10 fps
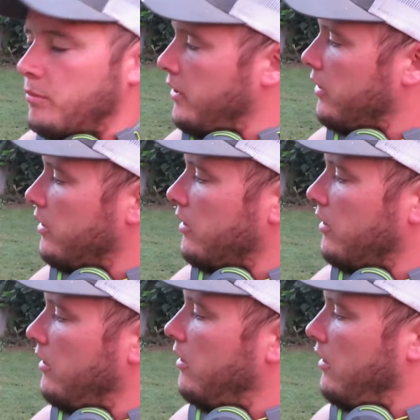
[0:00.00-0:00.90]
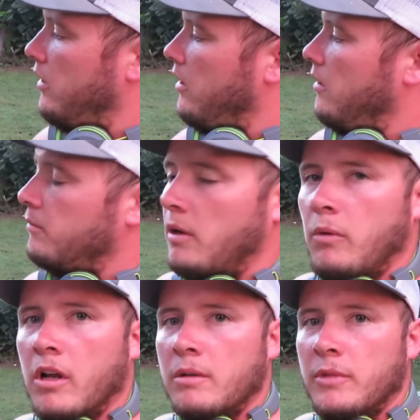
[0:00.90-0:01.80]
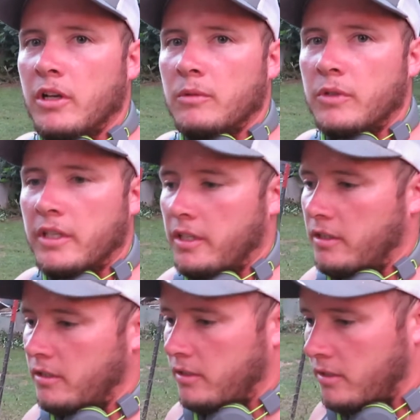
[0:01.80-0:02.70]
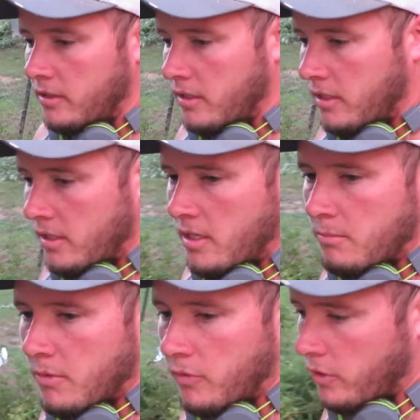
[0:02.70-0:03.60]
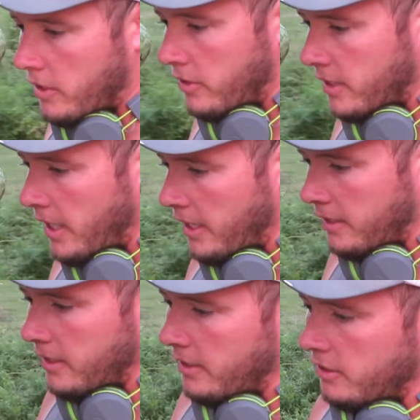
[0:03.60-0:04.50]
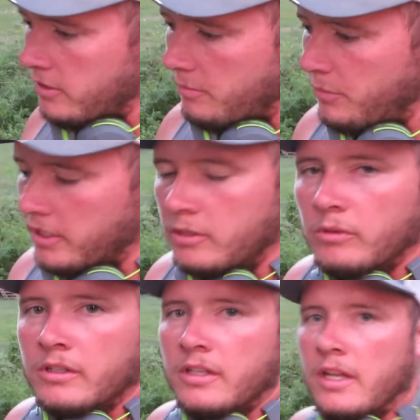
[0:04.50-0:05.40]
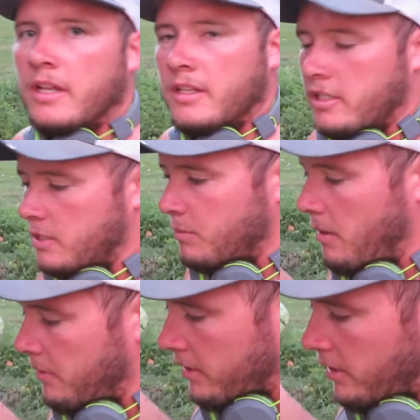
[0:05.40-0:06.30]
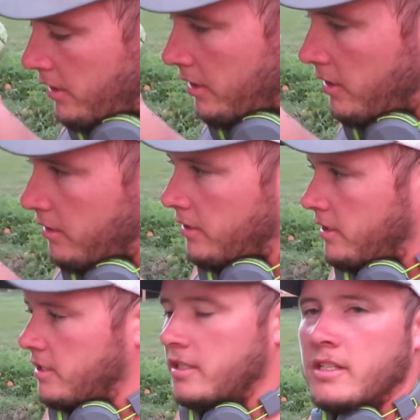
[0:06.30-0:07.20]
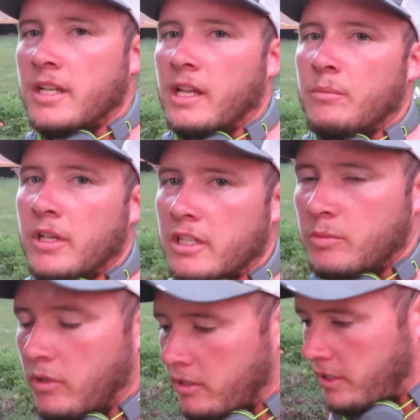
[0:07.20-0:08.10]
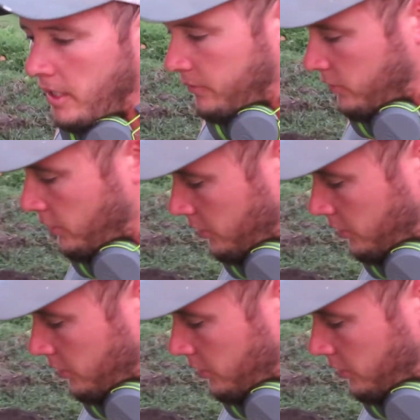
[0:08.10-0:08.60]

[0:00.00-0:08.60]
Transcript: the bigger my watermelon were getting before they were dying. Now here's a bigger one. This is the second biggest one that I've